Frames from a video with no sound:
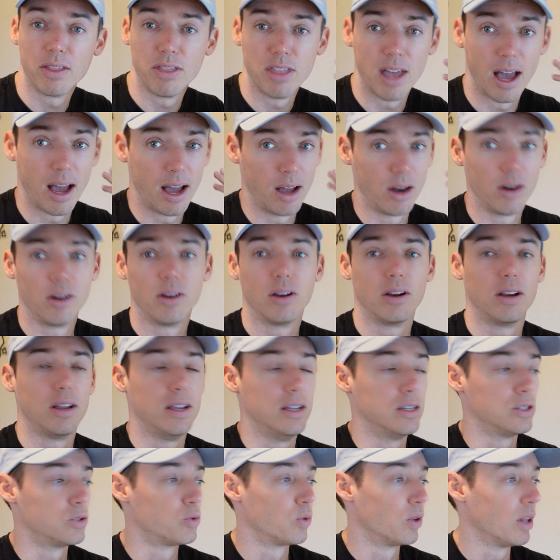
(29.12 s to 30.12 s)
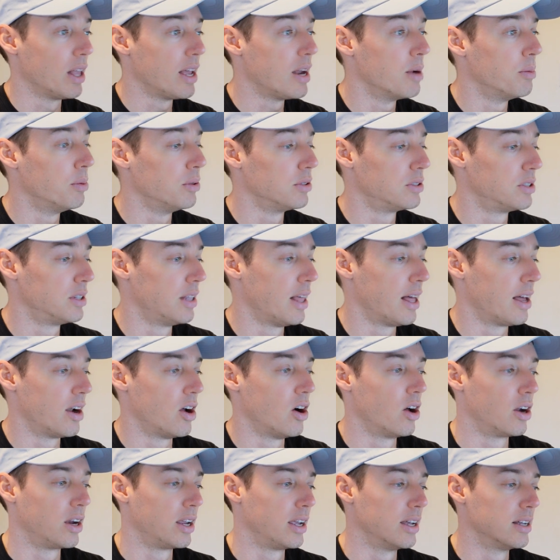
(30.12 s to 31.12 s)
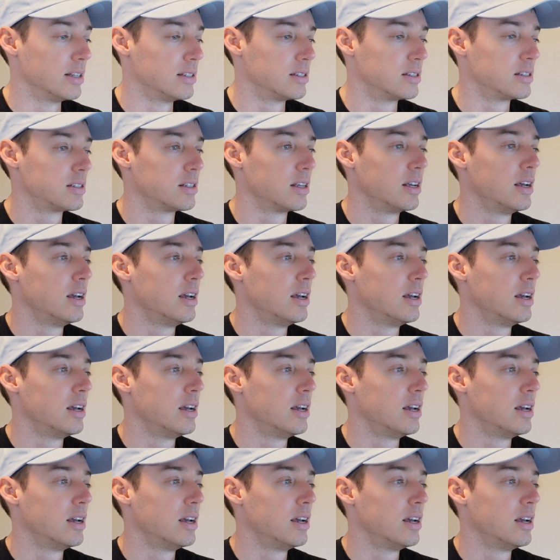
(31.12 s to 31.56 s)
that is relatable to that audience.